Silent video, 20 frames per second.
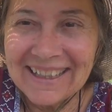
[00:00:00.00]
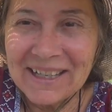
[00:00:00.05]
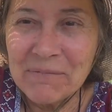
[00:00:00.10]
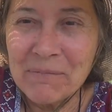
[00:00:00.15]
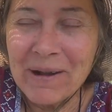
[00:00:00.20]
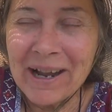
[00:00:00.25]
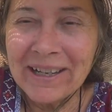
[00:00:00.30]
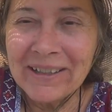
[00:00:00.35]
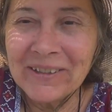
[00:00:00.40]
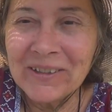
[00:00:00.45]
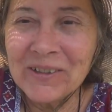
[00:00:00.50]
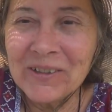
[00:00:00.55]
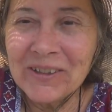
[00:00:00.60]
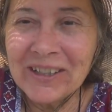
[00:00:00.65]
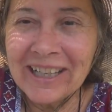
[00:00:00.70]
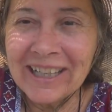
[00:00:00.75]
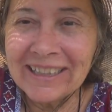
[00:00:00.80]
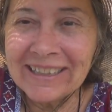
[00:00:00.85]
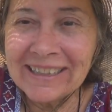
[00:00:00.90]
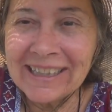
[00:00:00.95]
my new
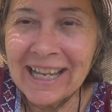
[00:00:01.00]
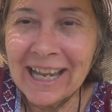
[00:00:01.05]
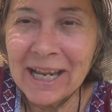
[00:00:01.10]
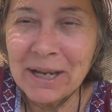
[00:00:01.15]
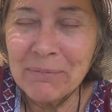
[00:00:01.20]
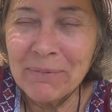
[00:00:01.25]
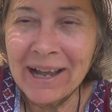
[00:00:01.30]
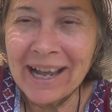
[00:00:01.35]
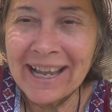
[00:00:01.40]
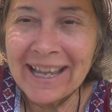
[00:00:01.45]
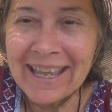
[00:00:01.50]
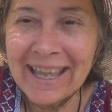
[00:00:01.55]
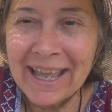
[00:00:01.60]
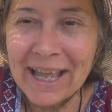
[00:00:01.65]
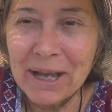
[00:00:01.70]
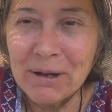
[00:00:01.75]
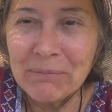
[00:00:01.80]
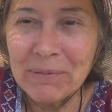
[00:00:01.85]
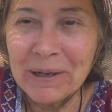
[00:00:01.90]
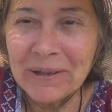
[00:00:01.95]
nickname, I
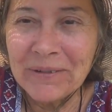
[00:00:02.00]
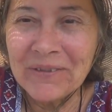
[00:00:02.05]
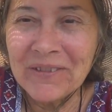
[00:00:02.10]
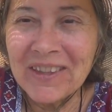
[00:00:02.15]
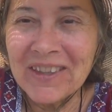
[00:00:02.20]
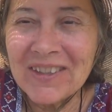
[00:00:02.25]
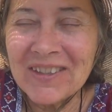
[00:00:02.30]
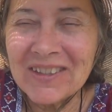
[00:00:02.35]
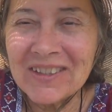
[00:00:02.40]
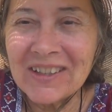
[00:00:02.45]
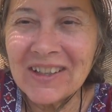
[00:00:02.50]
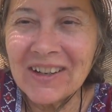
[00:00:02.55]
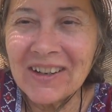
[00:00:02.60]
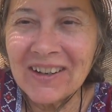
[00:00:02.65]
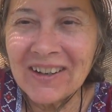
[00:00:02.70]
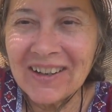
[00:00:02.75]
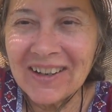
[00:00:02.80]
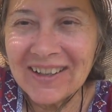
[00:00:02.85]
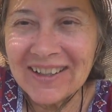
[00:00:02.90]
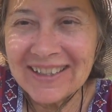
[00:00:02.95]
Am of the
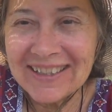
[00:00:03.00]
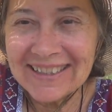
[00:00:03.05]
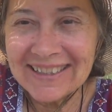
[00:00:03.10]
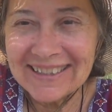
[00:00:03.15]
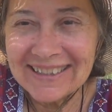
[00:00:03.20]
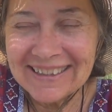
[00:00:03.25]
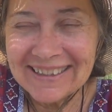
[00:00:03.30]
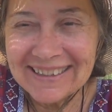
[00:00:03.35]
Stars.